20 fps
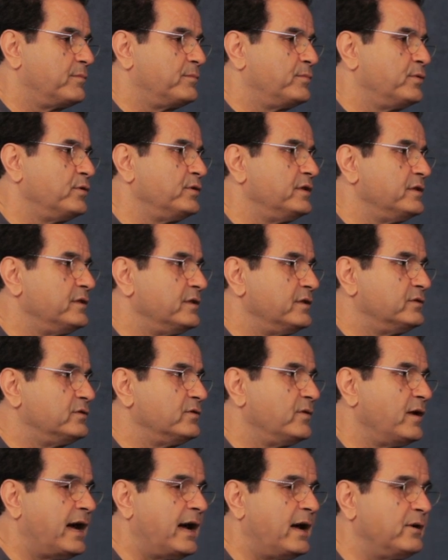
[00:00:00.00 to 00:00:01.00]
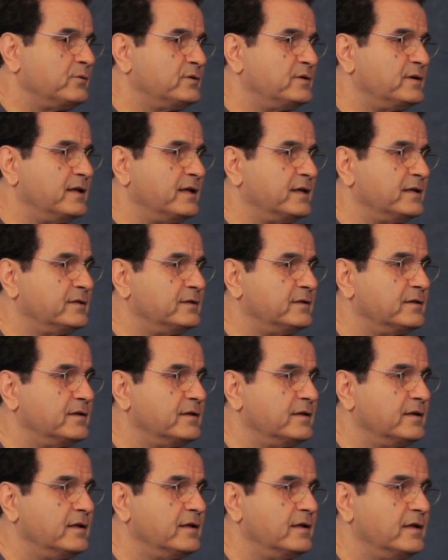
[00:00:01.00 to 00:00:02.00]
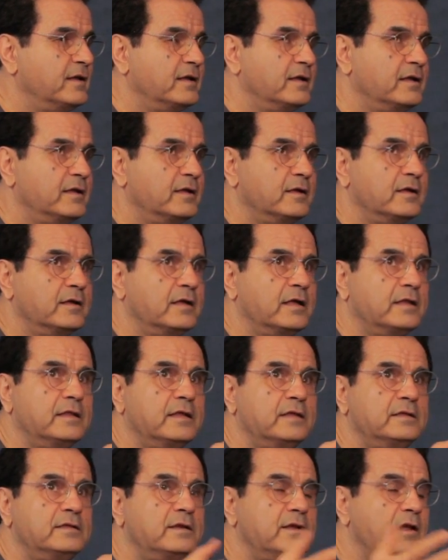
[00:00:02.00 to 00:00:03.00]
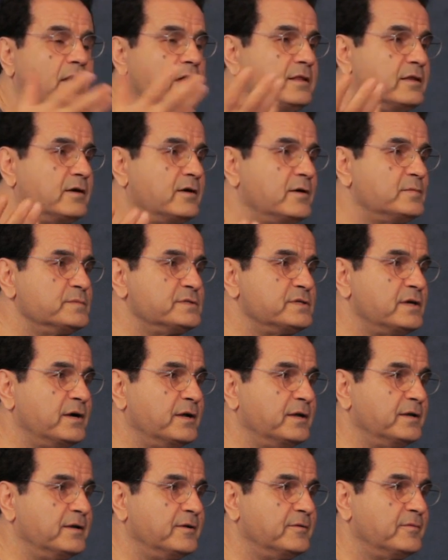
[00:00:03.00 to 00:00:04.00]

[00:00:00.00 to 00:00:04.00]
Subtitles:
put it into outlet, and then the light comes on.